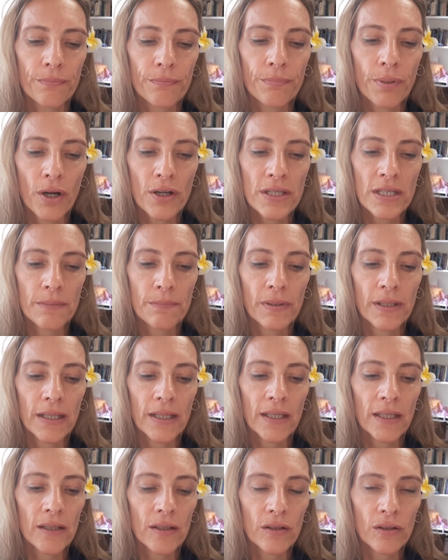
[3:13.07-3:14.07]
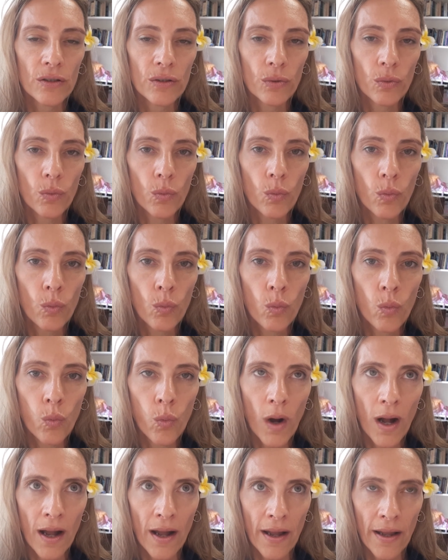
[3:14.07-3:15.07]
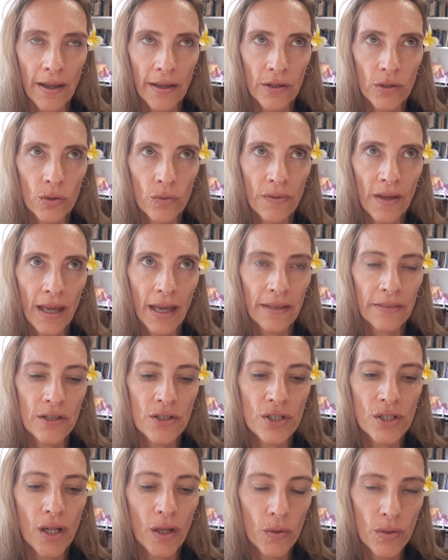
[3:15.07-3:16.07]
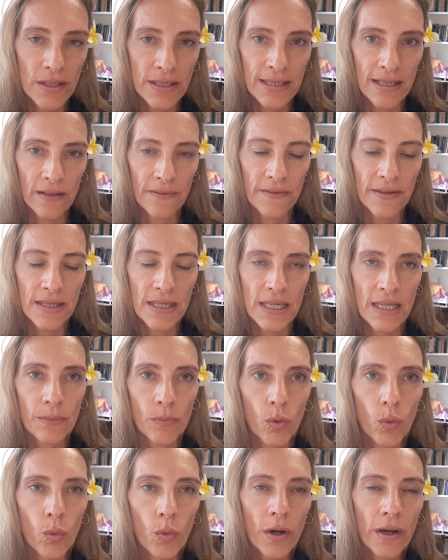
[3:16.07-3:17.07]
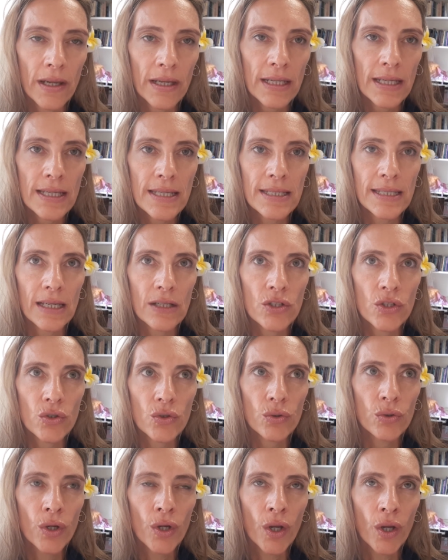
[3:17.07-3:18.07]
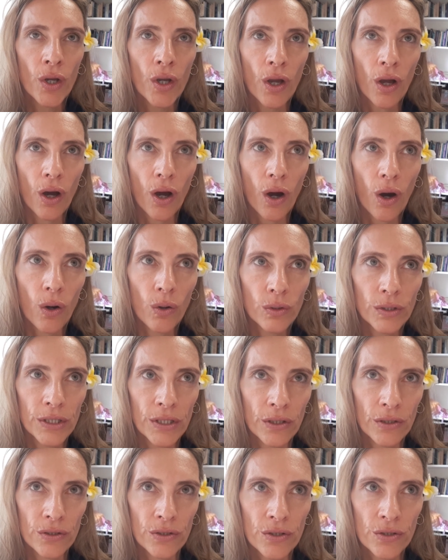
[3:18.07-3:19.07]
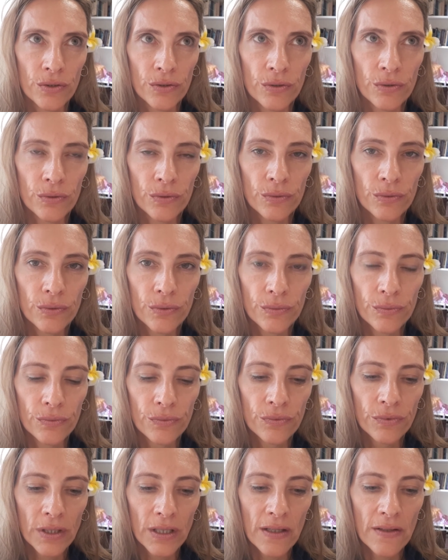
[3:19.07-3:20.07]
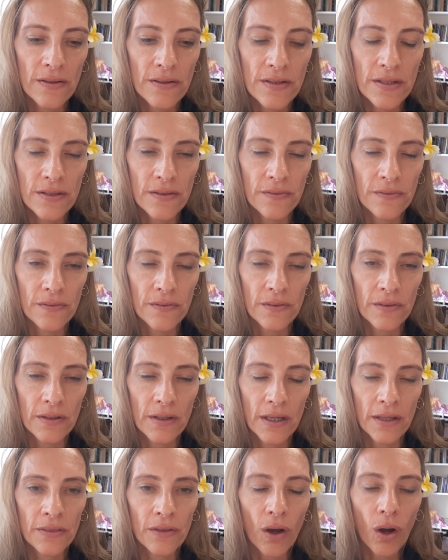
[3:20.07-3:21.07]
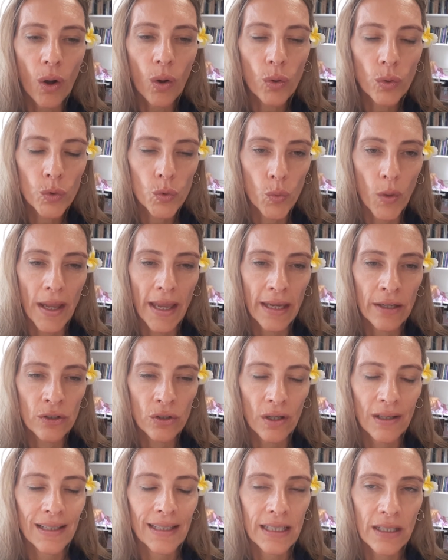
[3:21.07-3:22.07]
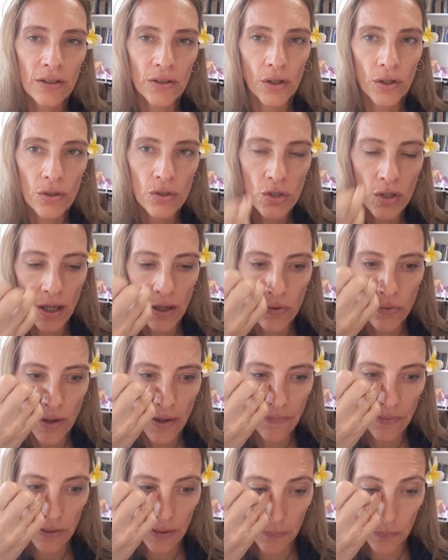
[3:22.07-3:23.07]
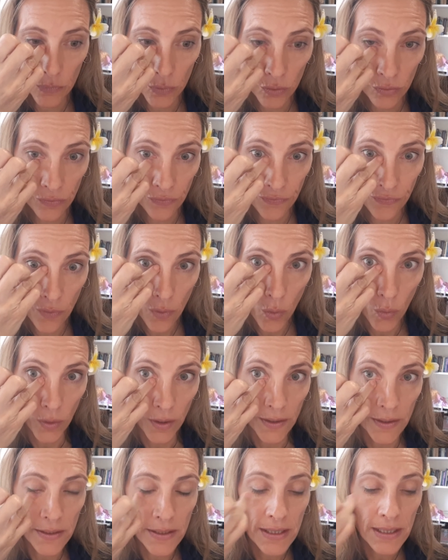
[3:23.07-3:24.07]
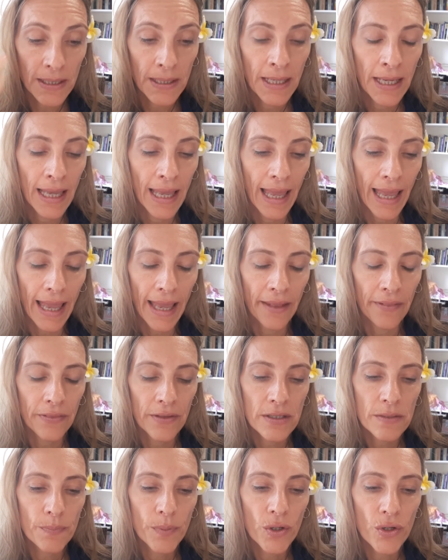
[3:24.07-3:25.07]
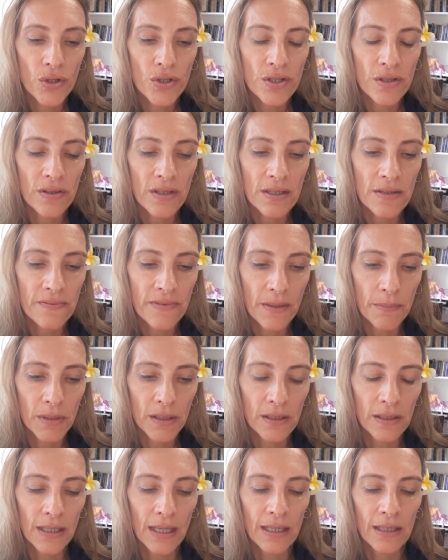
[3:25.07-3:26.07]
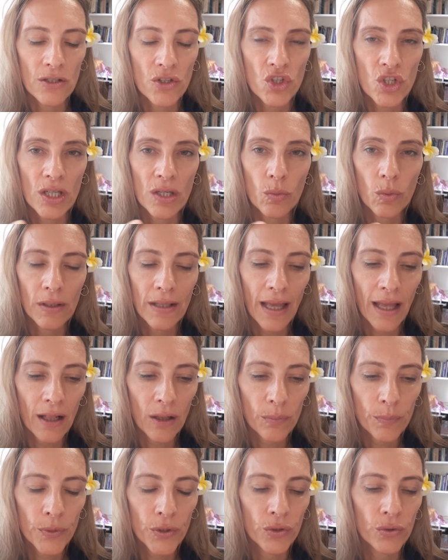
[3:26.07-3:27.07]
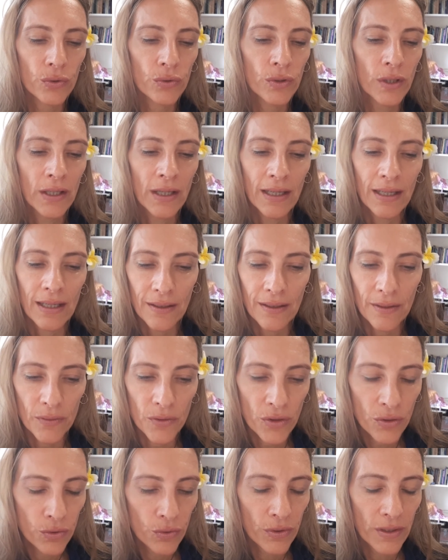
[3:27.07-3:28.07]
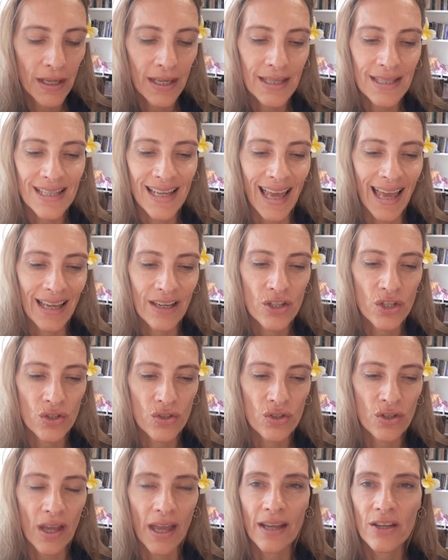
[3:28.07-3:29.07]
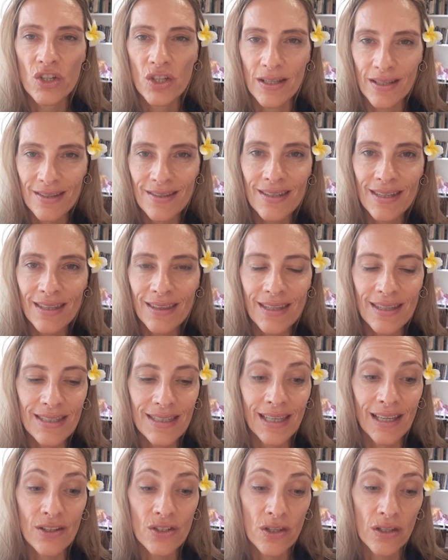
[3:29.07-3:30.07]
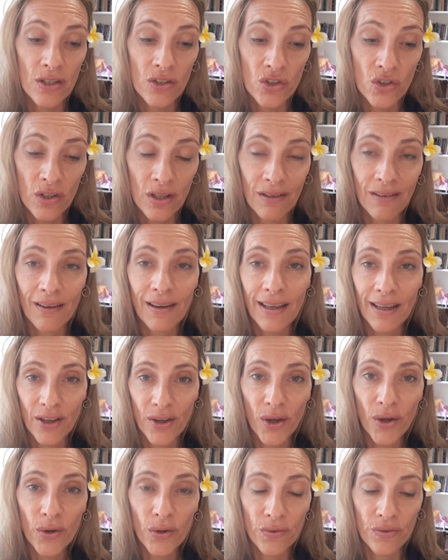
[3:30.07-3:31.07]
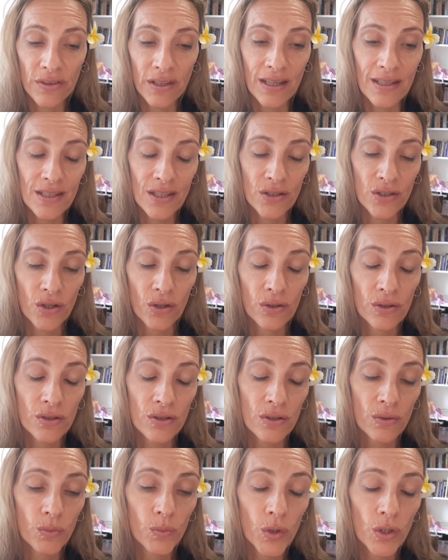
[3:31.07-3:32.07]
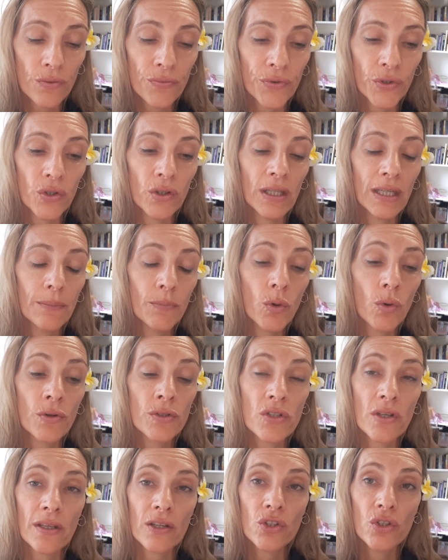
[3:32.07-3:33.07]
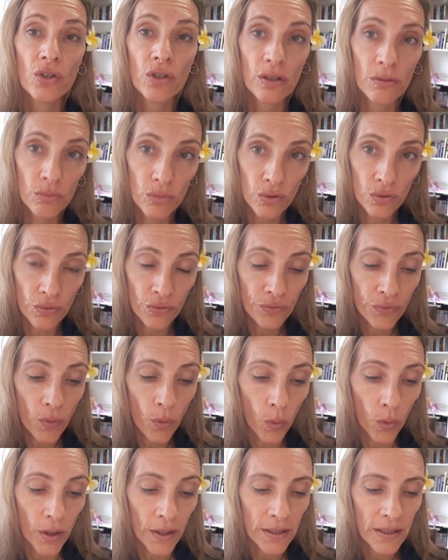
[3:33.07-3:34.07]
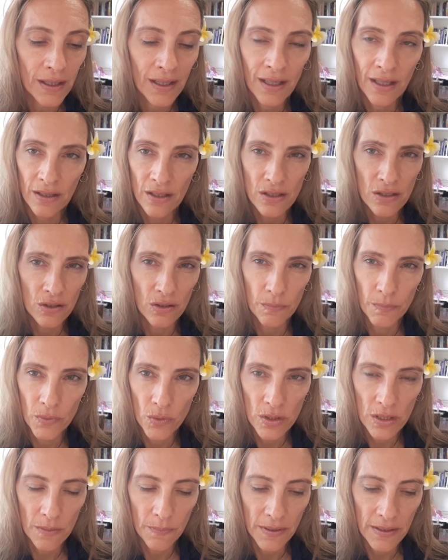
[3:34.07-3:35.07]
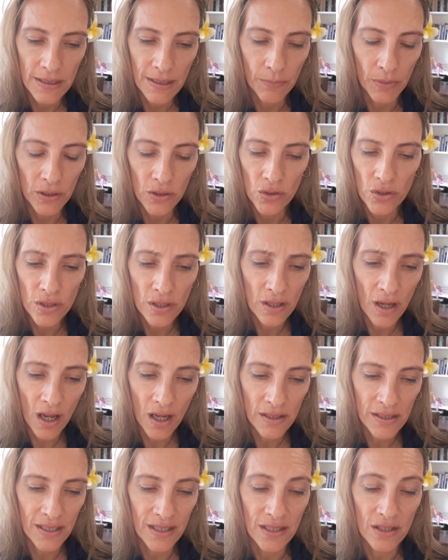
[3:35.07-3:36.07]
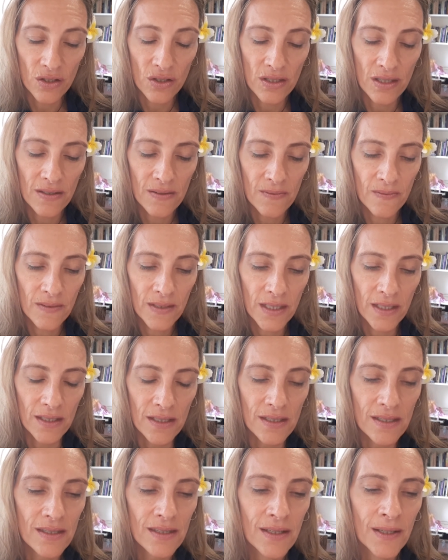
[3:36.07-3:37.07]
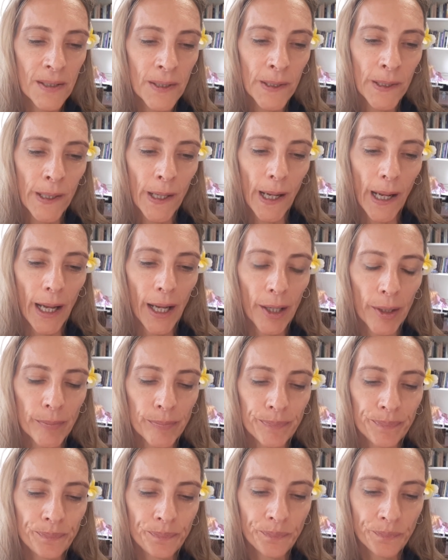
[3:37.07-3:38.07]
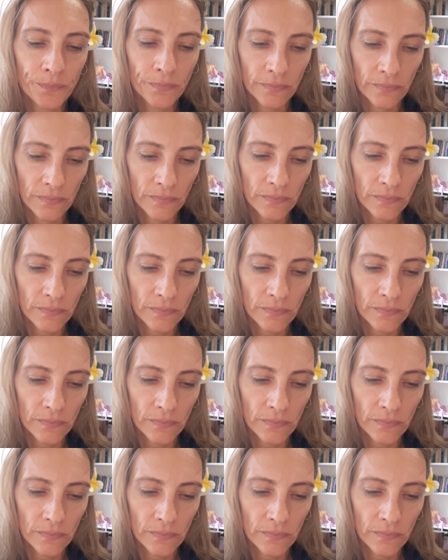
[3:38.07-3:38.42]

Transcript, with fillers: possibly why you've had this lowest self-esteem or where it is that you are holding on to things in the old way and not letting go to unravel and move forward. And this person, this feminine energy will help you through their interaction to actually see these things so that you can let go of things that don't work for you anymore and so that you can move forward. This could also be somebody who's an artist because it's Venus. Um,